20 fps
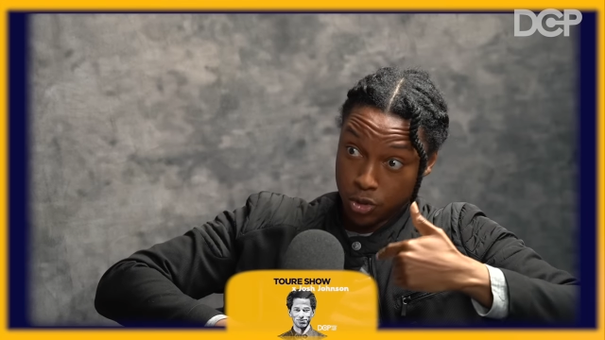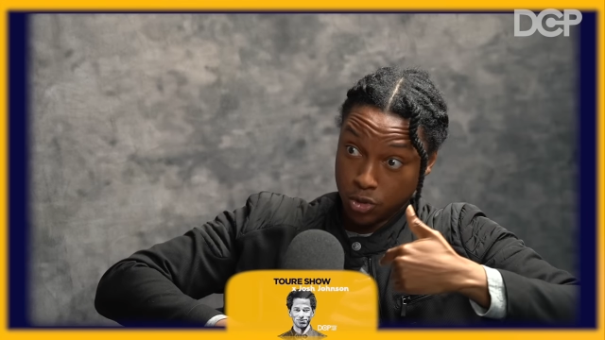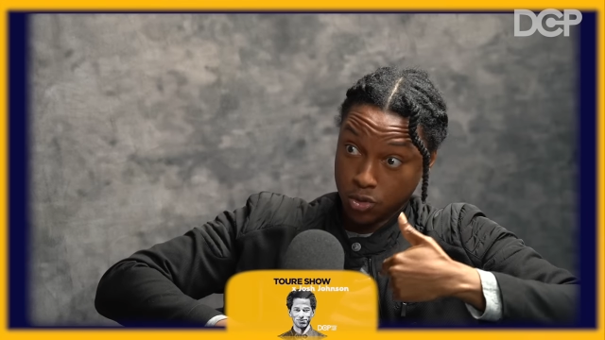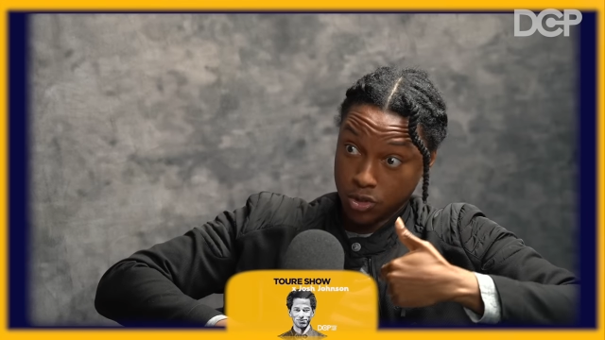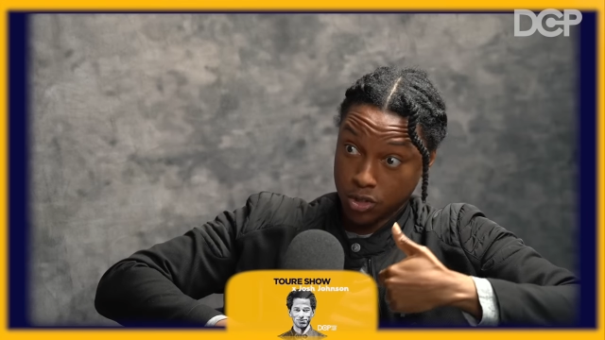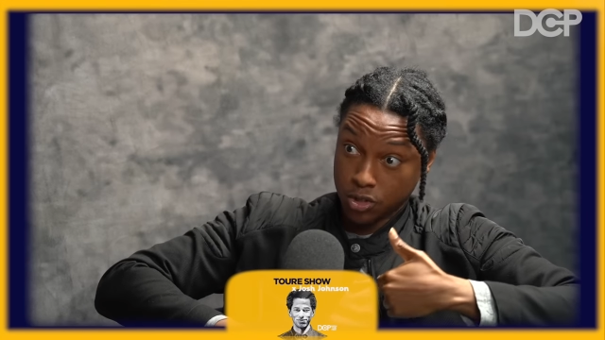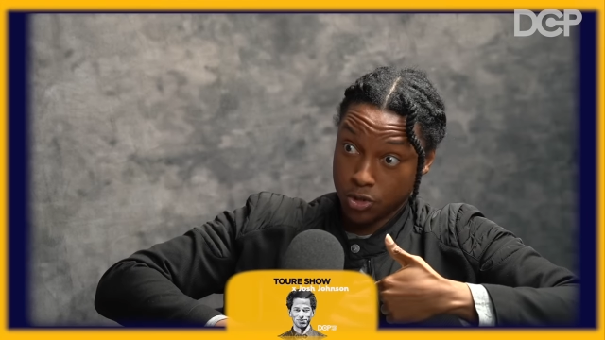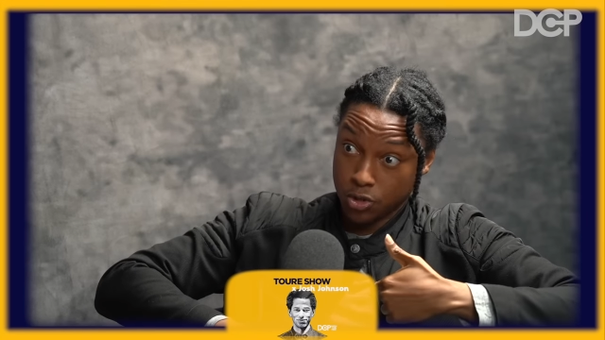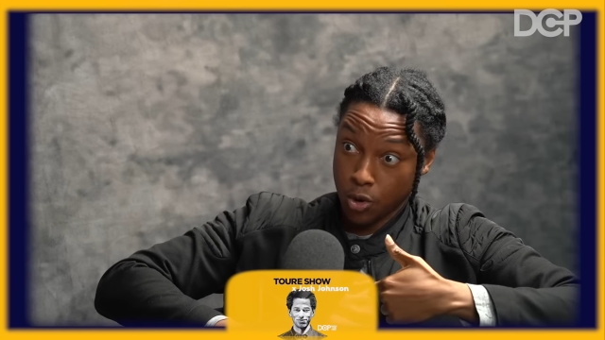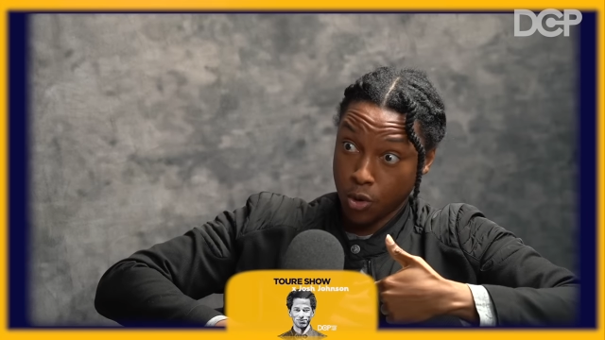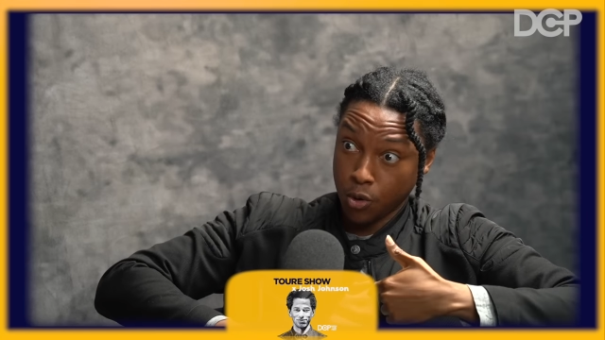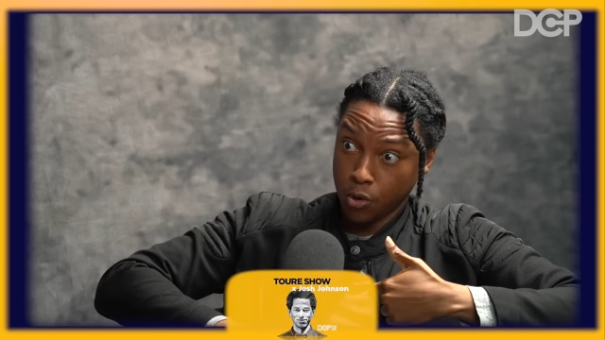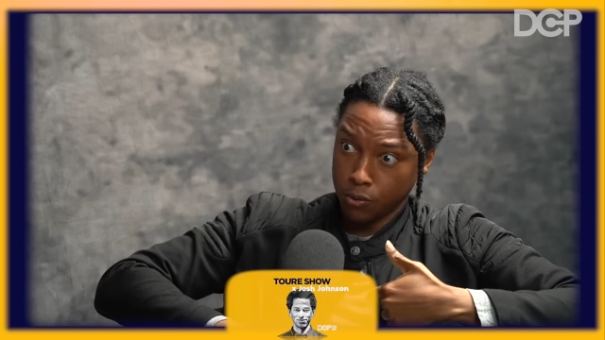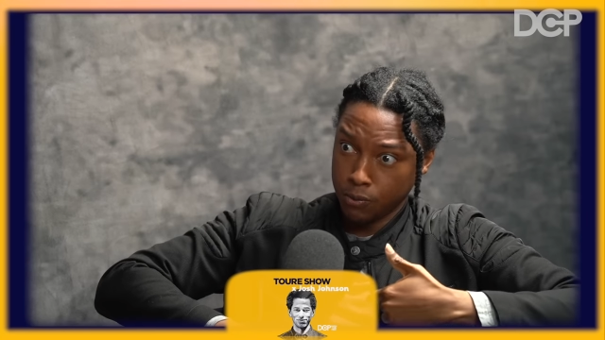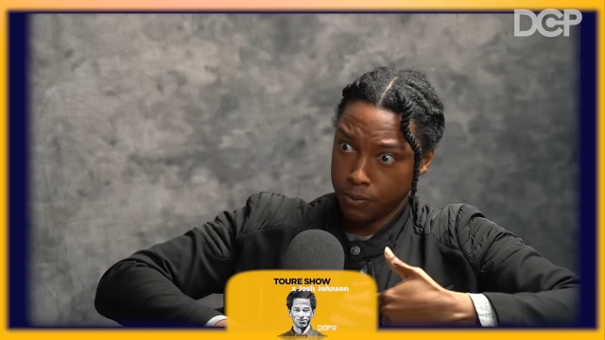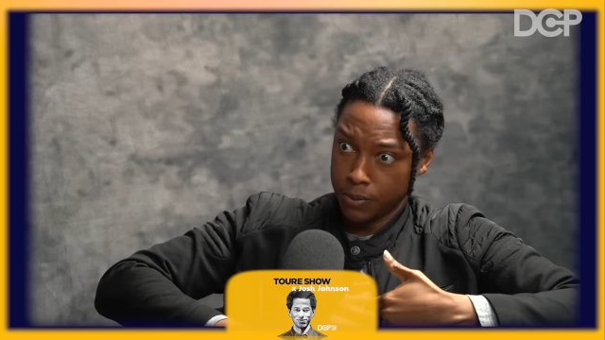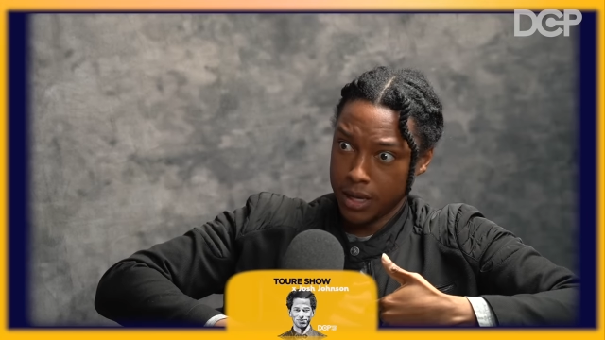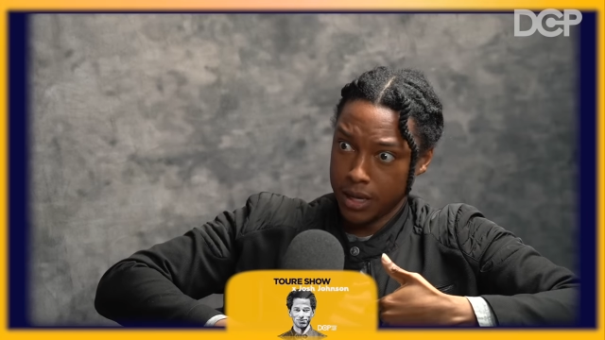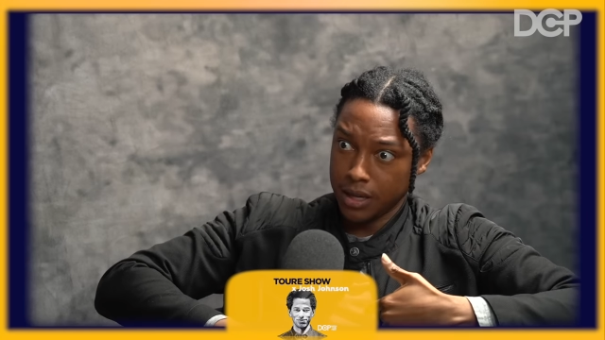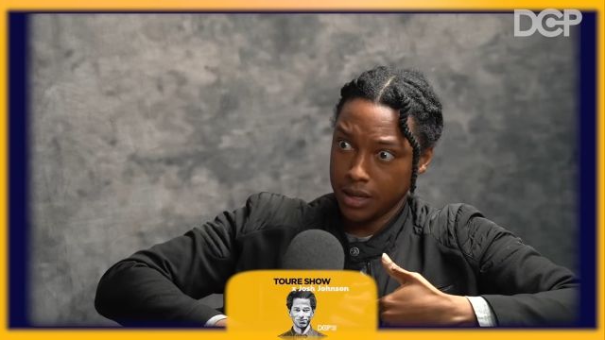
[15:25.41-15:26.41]
what you just
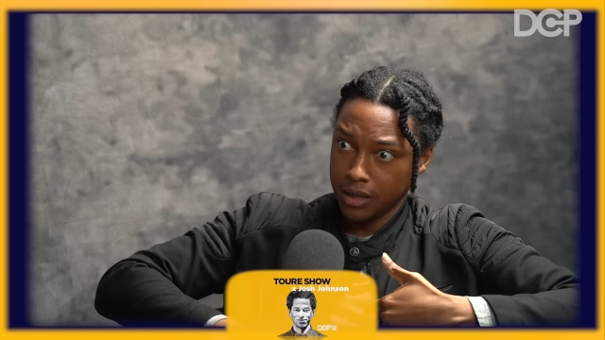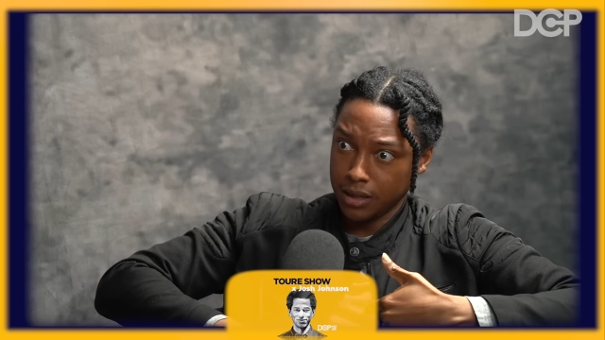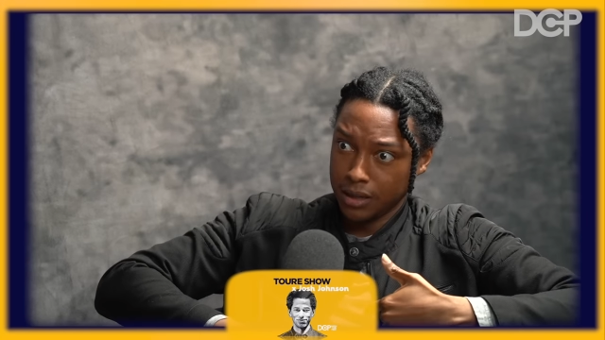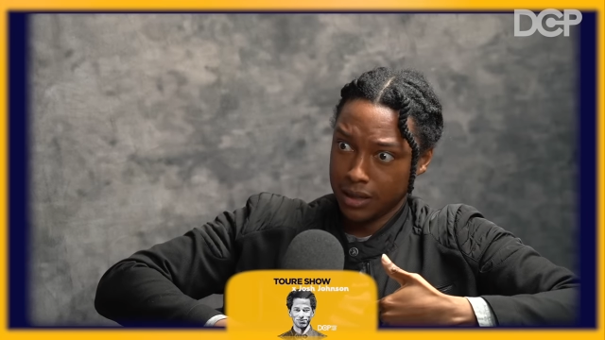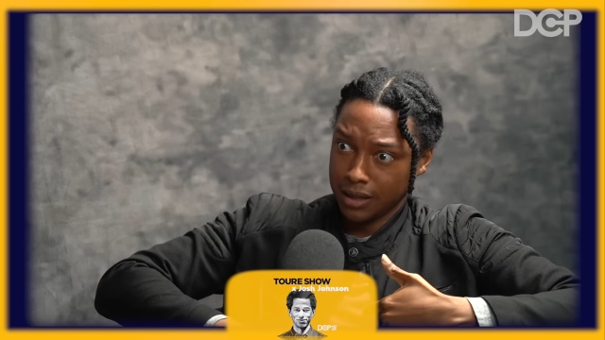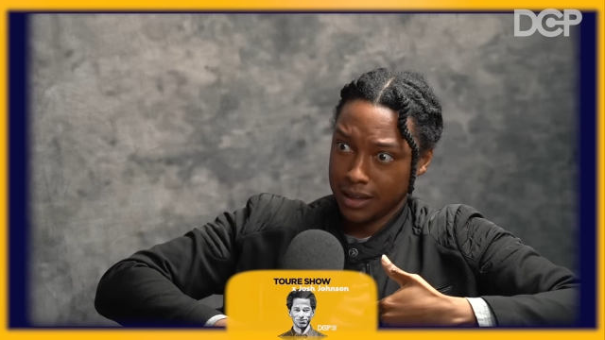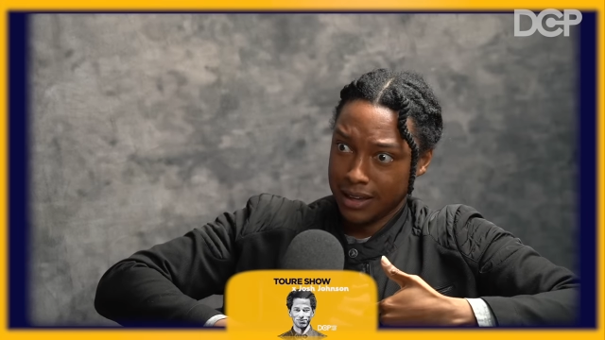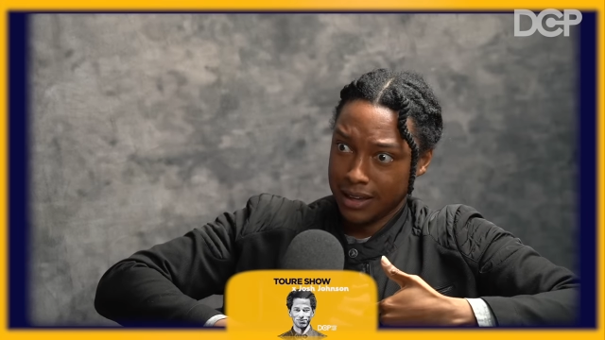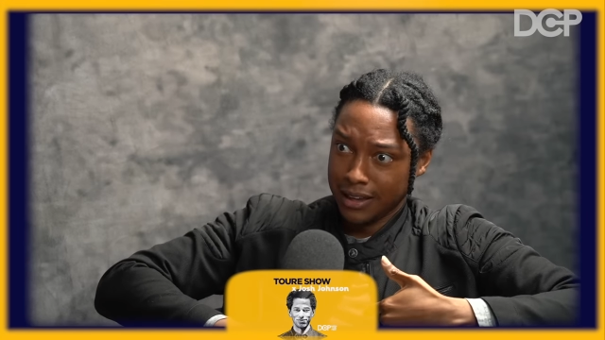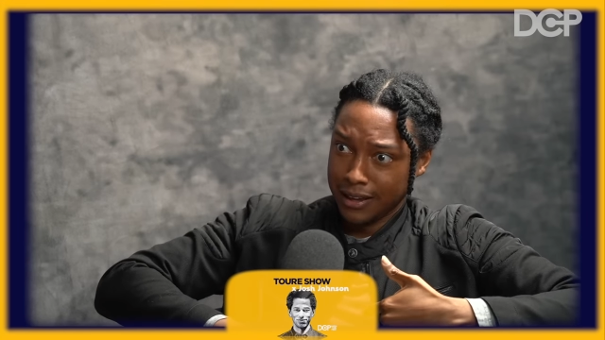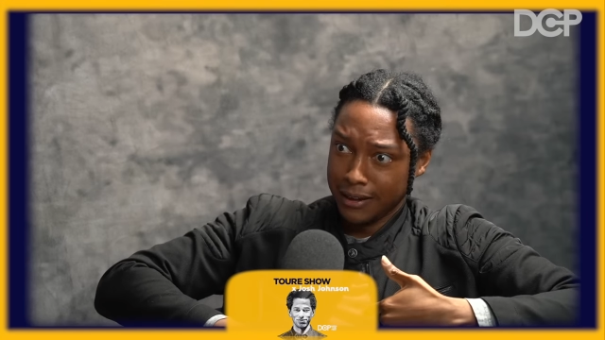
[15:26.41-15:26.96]
told me?